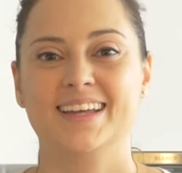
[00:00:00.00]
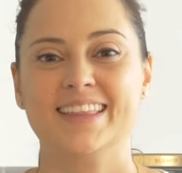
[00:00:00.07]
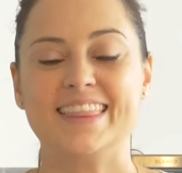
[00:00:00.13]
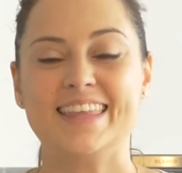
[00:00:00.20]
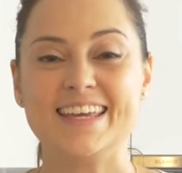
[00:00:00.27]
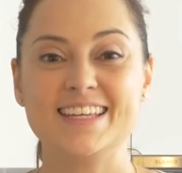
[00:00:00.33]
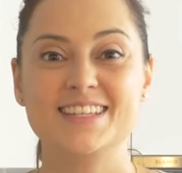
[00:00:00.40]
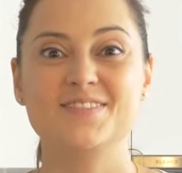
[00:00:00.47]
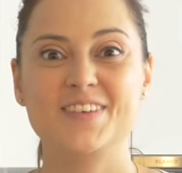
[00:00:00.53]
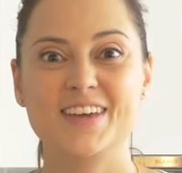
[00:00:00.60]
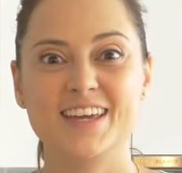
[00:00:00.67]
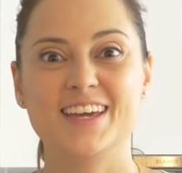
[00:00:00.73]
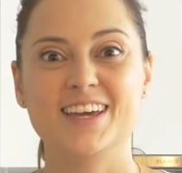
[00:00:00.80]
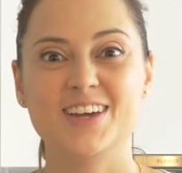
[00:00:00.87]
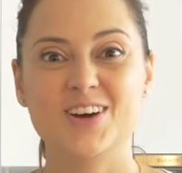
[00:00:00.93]
These
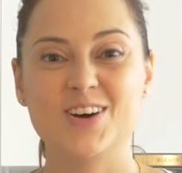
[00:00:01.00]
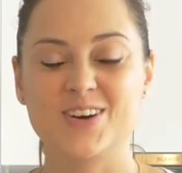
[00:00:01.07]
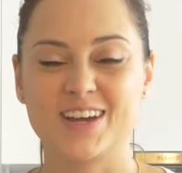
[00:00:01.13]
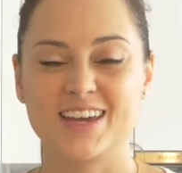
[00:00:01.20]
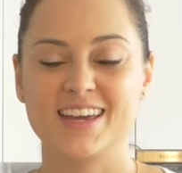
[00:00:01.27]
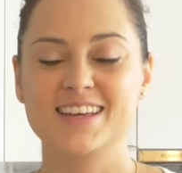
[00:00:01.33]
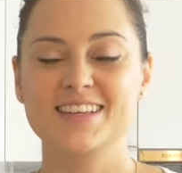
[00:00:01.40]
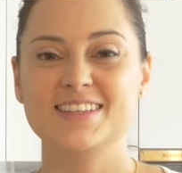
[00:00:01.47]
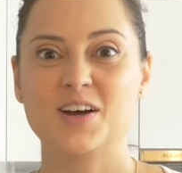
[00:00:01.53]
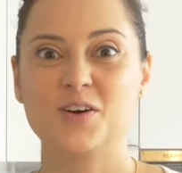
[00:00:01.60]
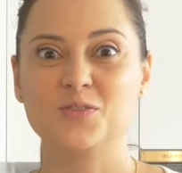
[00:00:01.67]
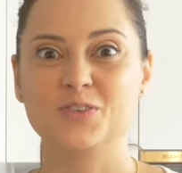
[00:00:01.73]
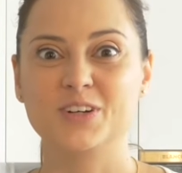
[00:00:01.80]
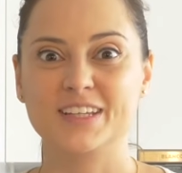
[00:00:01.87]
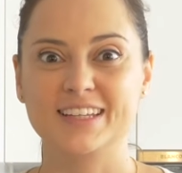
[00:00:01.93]
vegan cookies are
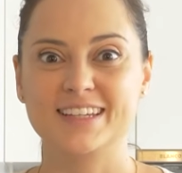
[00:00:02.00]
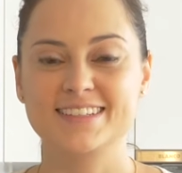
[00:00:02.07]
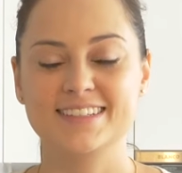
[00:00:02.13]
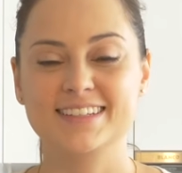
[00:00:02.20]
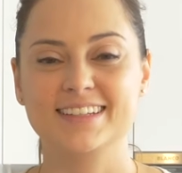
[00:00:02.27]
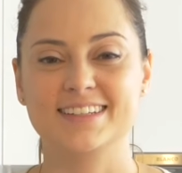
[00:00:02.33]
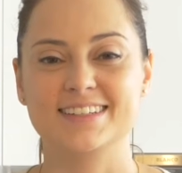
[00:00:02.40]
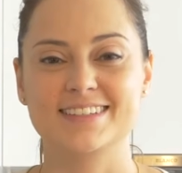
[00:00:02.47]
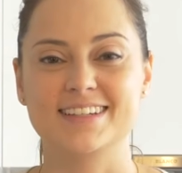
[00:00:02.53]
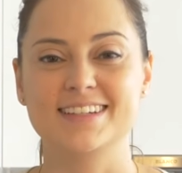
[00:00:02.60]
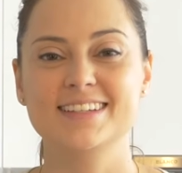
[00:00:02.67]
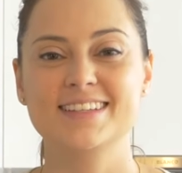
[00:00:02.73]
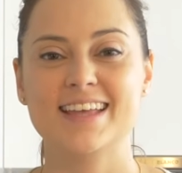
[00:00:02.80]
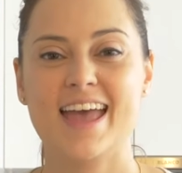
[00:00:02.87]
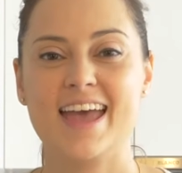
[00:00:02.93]
really
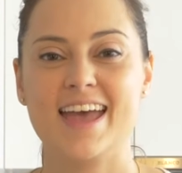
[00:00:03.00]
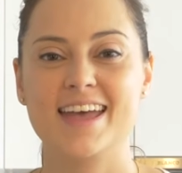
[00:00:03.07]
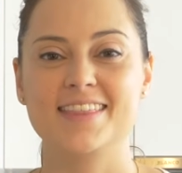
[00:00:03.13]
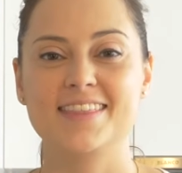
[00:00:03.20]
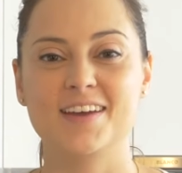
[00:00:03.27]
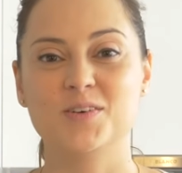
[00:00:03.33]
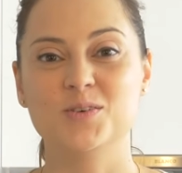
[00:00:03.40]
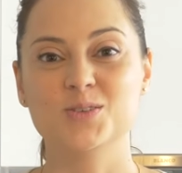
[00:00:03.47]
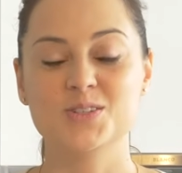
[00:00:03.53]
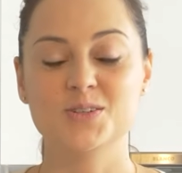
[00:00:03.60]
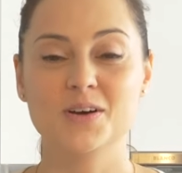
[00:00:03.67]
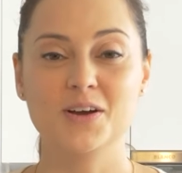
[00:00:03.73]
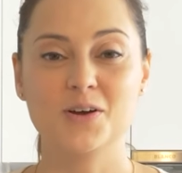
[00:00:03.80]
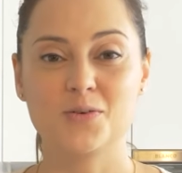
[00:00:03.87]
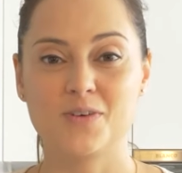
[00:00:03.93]
delicious, and they're also
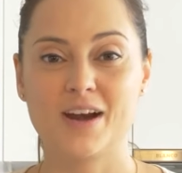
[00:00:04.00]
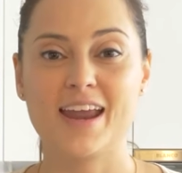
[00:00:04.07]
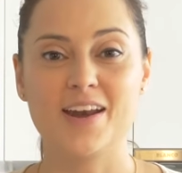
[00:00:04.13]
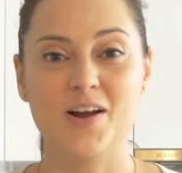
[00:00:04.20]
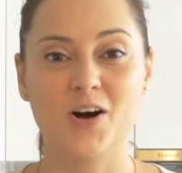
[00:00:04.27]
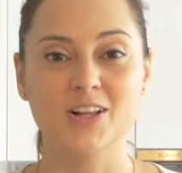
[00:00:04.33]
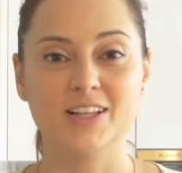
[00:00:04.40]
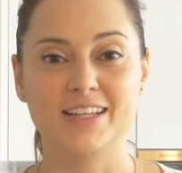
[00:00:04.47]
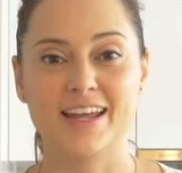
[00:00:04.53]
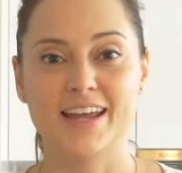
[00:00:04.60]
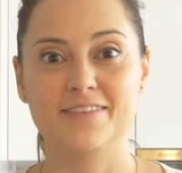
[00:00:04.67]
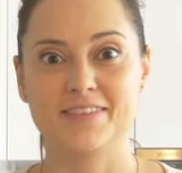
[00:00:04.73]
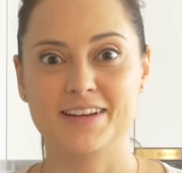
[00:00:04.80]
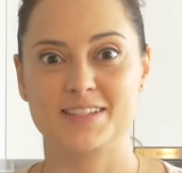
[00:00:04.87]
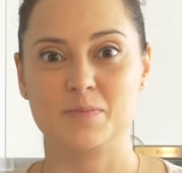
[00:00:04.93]
a great holiday
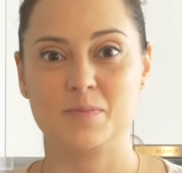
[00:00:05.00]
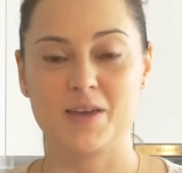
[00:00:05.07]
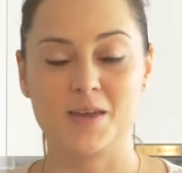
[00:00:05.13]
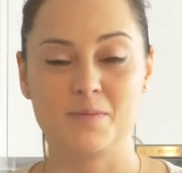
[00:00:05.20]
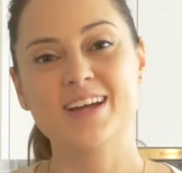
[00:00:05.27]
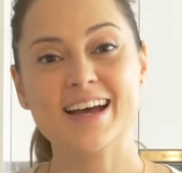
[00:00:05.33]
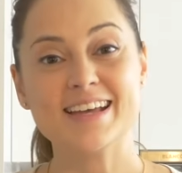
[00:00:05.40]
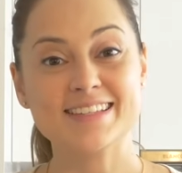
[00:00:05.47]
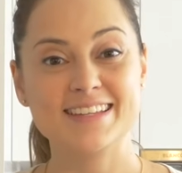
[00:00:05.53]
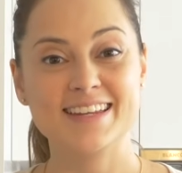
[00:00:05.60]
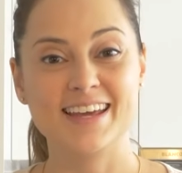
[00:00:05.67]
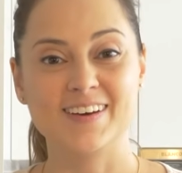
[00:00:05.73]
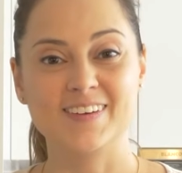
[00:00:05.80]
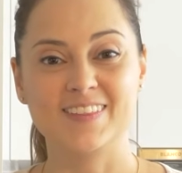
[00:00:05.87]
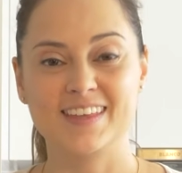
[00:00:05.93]
recipe. Nice and
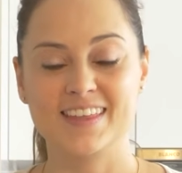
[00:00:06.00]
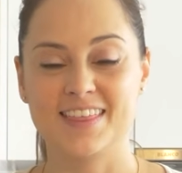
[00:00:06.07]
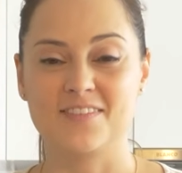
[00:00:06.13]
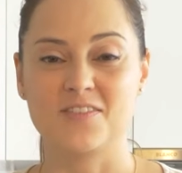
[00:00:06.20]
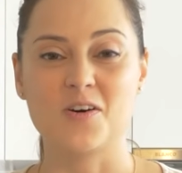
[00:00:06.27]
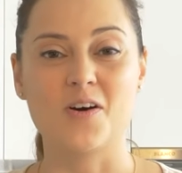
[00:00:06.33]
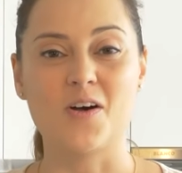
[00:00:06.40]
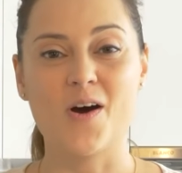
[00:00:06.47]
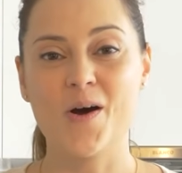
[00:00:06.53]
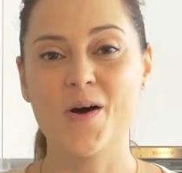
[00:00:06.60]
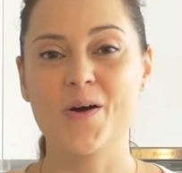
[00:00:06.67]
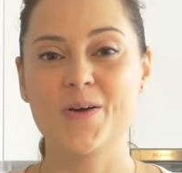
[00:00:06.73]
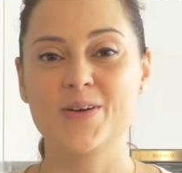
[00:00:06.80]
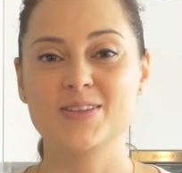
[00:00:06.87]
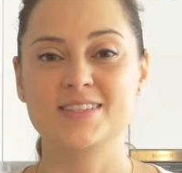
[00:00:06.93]
healthy. They've got
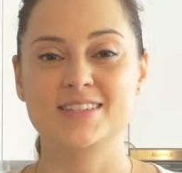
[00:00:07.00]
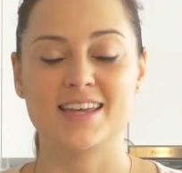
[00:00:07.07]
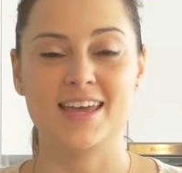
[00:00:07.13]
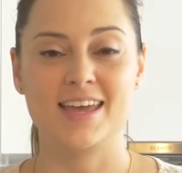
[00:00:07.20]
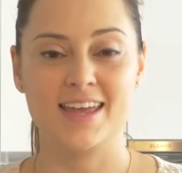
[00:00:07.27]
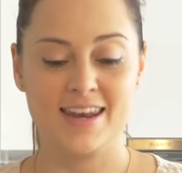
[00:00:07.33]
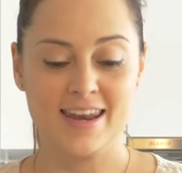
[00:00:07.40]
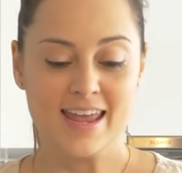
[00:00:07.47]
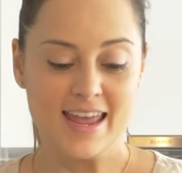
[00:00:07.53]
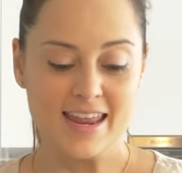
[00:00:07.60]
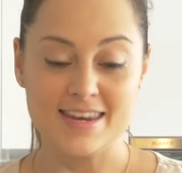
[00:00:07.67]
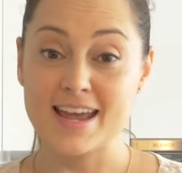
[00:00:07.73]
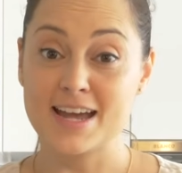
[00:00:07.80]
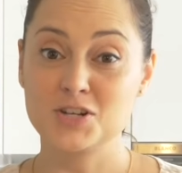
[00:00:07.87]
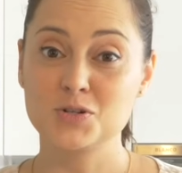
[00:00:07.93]
oats and
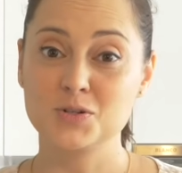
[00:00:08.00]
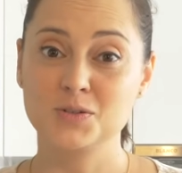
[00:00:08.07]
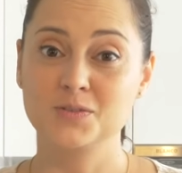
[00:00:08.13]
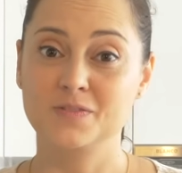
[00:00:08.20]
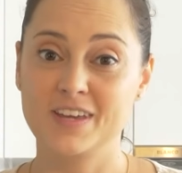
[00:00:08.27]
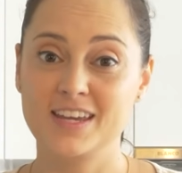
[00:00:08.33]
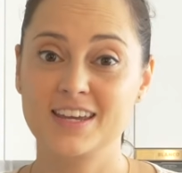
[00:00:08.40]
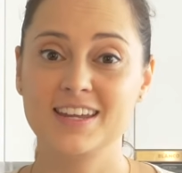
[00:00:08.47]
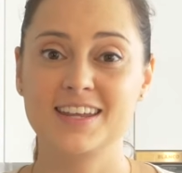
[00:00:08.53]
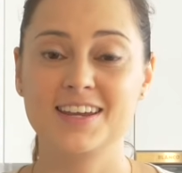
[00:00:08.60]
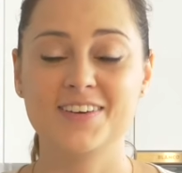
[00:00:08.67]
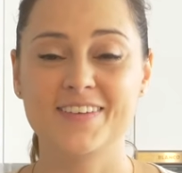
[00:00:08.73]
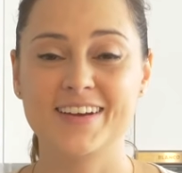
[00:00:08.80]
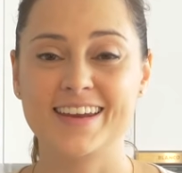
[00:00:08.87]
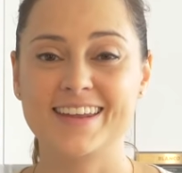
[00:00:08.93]
natural vegan
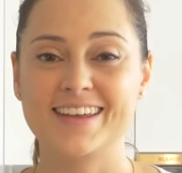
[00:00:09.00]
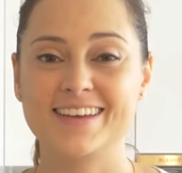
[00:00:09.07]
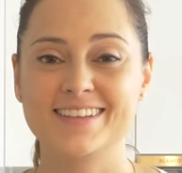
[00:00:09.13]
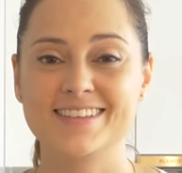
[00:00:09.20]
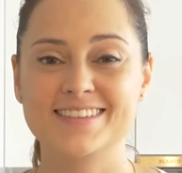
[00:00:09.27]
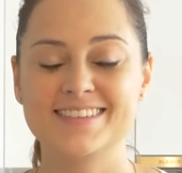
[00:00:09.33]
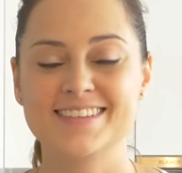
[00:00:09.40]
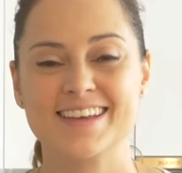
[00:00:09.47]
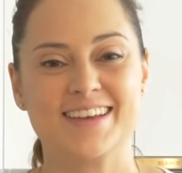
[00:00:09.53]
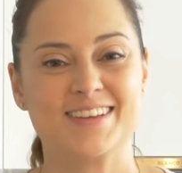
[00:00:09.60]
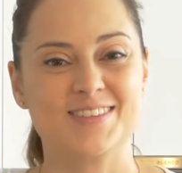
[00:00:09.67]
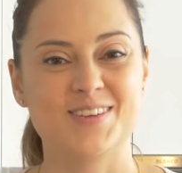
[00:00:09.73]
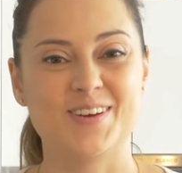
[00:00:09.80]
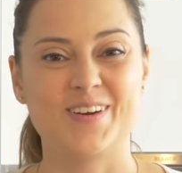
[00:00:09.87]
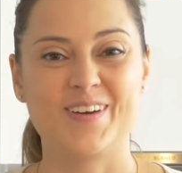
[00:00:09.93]
ingredients,
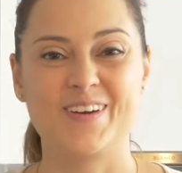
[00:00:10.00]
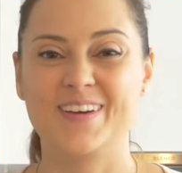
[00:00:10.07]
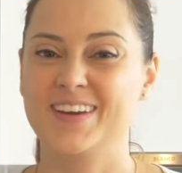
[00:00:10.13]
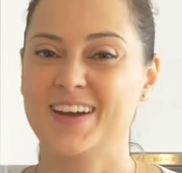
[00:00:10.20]
so